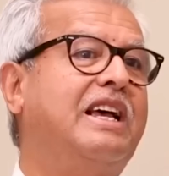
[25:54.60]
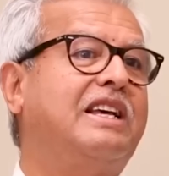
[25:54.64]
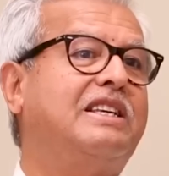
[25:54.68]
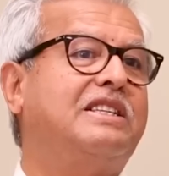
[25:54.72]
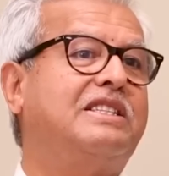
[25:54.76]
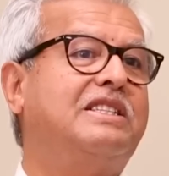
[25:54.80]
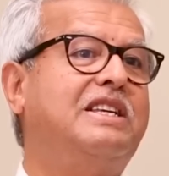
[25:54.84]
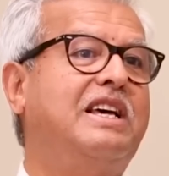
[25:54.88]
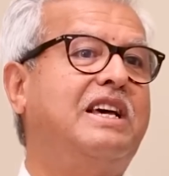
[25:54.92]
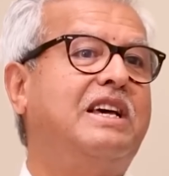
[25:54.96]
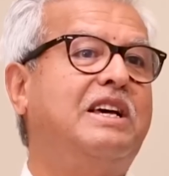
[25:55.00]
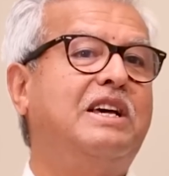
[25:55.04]

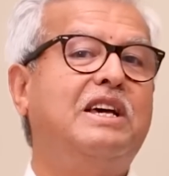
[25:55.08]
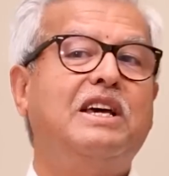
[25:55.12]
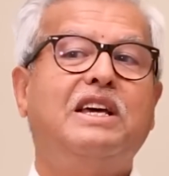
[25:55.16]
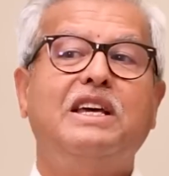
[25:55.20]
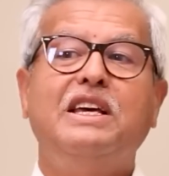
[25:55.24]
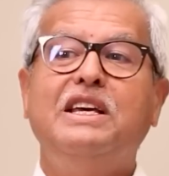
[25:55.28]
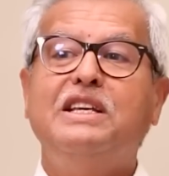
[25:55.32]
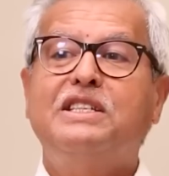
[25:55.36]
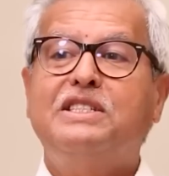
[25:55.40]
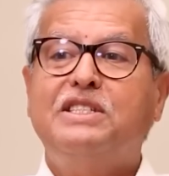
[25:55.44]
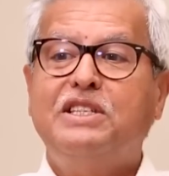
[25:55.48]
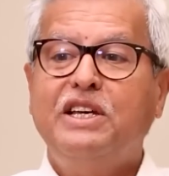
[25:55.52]
next day
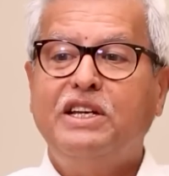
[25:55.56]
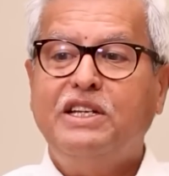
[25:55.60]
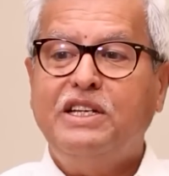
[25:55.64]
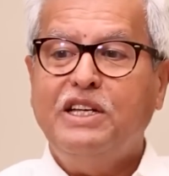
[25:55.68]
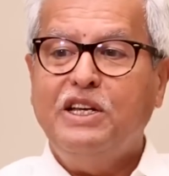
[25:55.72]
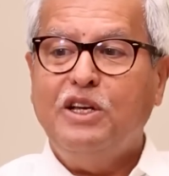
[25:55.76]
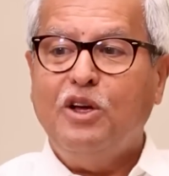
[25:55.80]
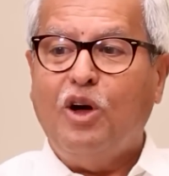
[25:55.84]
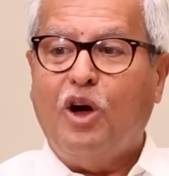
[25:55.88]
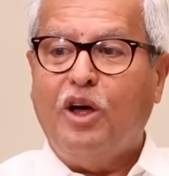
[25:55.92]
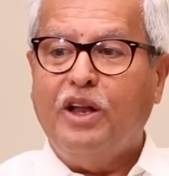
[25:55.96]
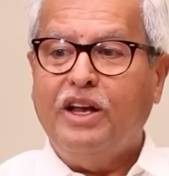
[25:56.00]
is
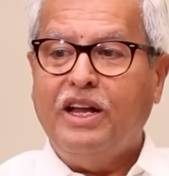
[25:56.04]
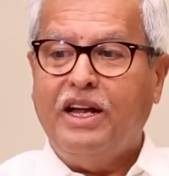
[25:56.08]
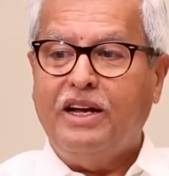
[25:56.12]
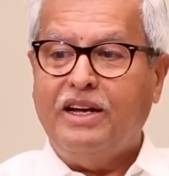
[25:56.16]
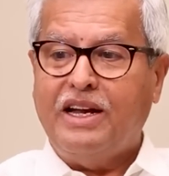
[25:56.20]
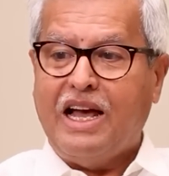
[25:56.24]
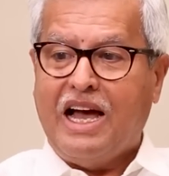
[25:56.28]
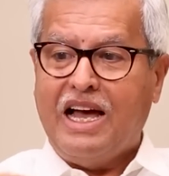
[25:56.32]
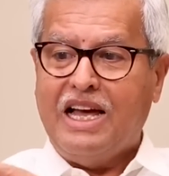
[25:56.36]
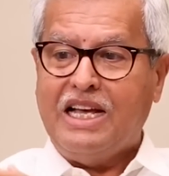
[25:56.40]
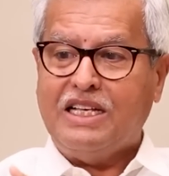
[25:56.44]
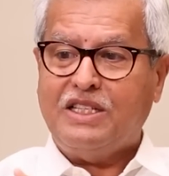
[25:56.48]
sitting on a
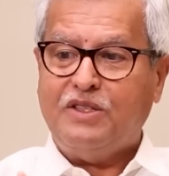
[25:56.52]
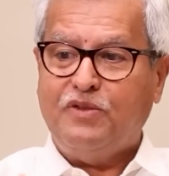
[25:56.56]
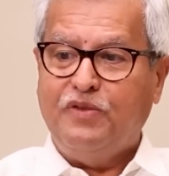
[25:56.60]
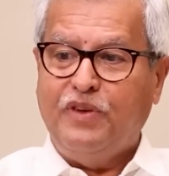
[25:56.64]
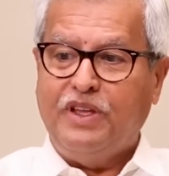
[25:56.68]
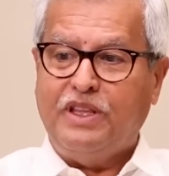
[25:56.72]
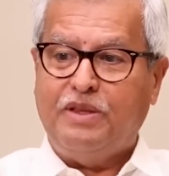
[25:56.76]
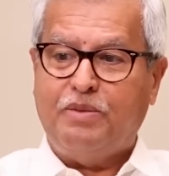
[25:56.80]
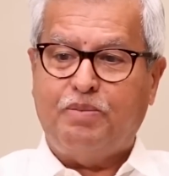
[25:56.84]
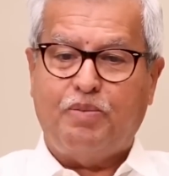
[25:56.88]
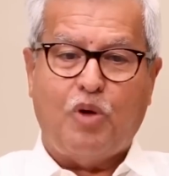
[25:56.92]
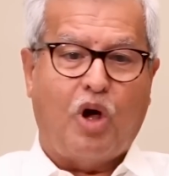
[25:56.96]
dais
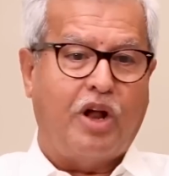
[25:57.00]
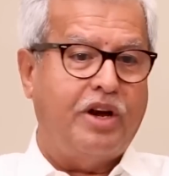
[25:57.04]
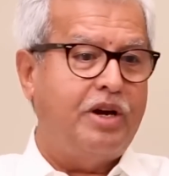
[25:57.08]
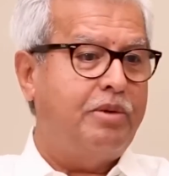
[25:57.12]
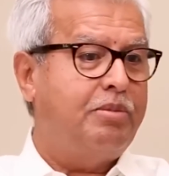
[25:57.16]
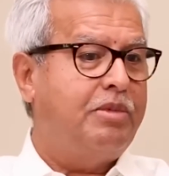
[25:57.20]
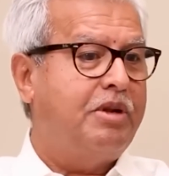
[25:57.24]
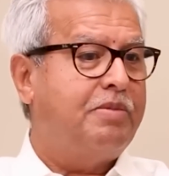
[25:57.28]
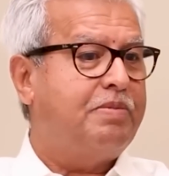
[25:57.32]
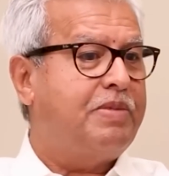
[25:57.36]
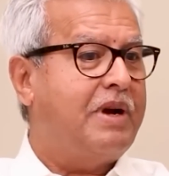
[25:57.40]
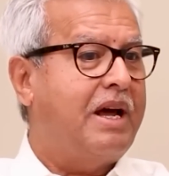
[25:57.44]
with
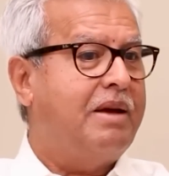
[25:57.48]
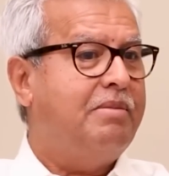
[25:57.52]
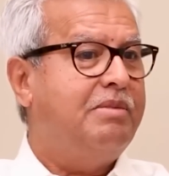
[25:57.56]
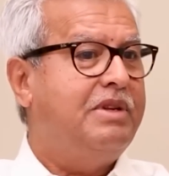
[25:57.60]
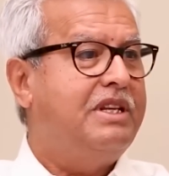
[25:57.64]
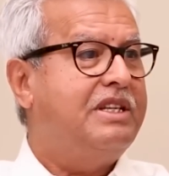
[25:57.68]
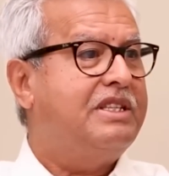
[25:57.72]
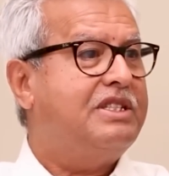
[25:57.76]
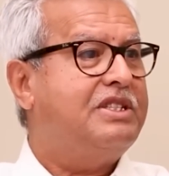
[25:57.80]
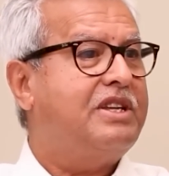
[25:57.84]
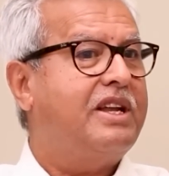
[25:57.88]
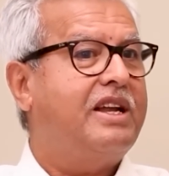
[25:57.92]
Honorable Prime
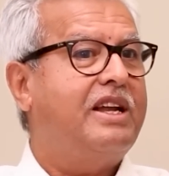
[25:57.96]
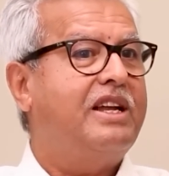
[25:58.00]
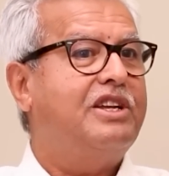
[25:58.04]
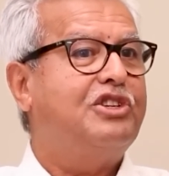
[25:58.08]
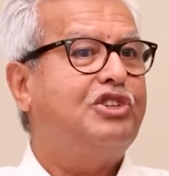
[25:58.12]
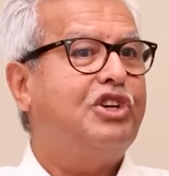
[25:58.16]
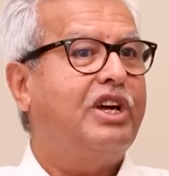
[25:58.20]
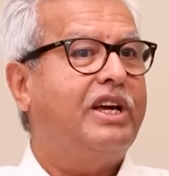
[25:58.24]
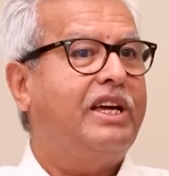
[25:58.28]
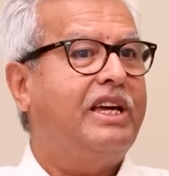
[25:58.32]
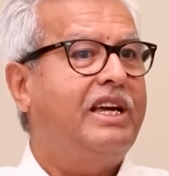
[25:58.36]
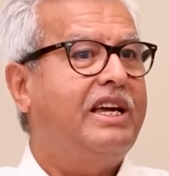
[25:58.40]
Minister
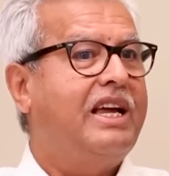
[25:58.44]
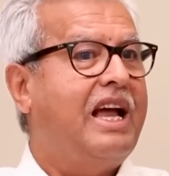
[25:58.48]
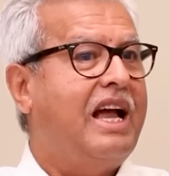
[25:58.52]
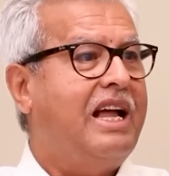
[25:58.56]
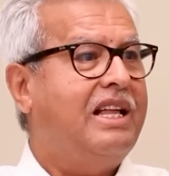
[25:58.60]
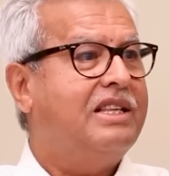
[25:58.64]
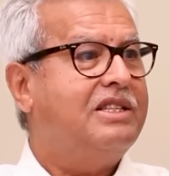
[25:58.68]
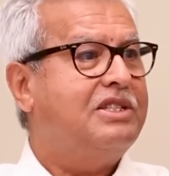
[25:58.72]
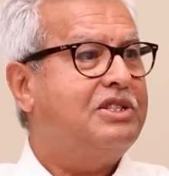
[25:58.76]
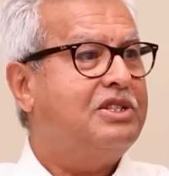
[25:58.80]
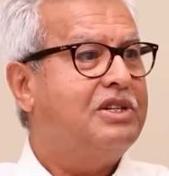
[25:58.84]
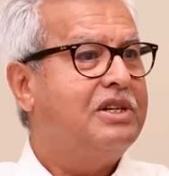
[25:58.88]
and shaking
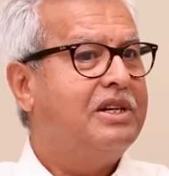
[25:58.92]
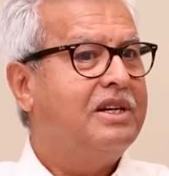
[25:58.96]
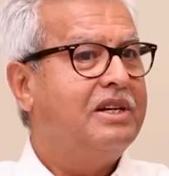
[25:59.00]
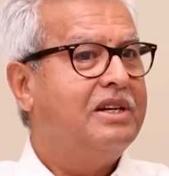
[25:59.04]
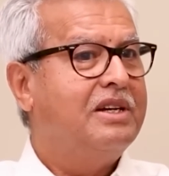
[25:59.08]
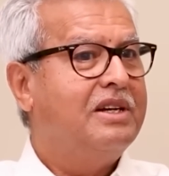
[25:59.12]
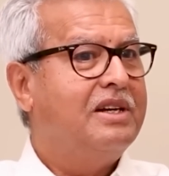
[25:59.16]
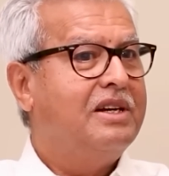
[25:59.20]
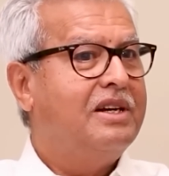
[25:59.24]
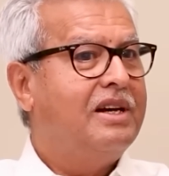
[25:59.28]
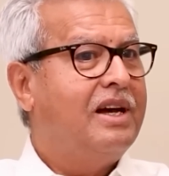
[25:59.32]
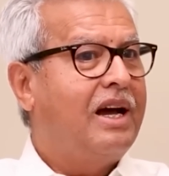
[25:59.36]
hands.
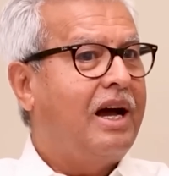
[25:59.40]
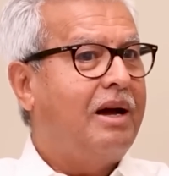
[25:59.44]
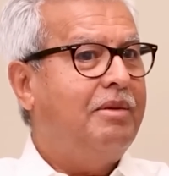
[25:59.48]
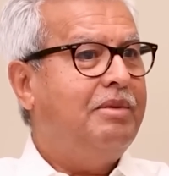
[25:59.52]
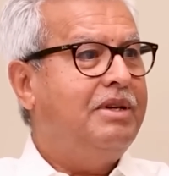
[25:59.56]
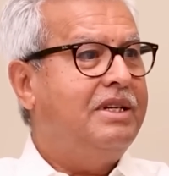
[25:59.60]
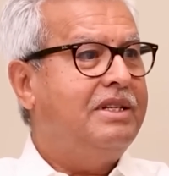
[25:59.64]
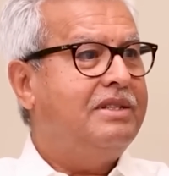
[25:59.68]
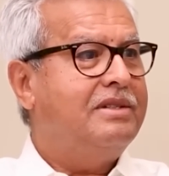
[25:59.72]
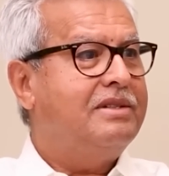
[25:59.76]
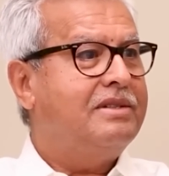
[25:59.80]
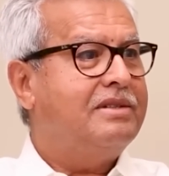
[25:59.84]
I
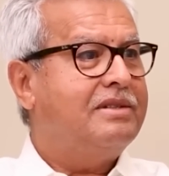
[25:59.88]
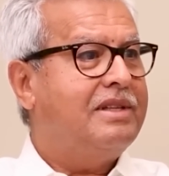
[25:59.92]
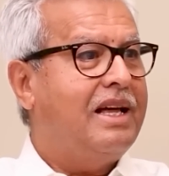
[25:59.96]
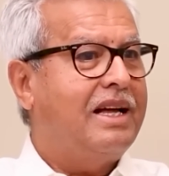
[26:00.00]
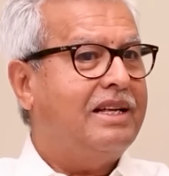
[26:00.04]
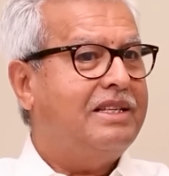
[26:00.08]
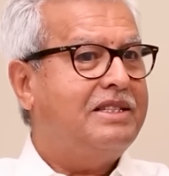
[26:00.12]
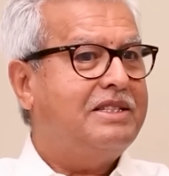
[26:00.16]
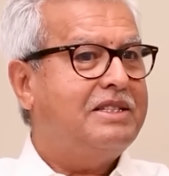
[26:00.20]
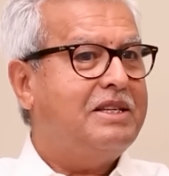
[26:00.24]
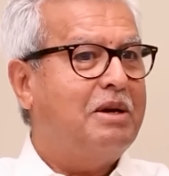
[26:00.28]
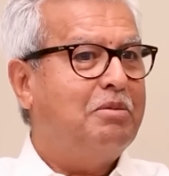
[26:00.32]
mean,
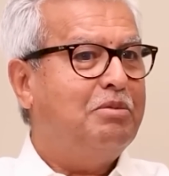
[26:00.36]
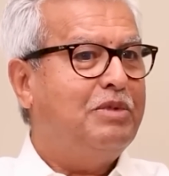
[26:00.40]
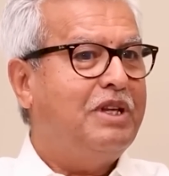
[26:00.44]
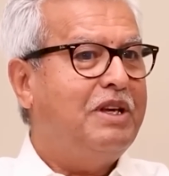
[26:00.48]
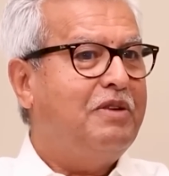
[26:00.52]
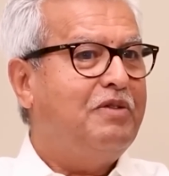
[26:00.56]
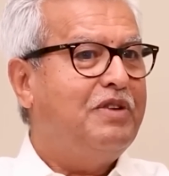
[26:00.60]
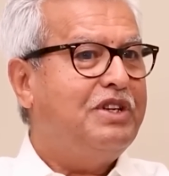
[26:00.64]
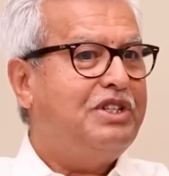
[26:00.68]
that's something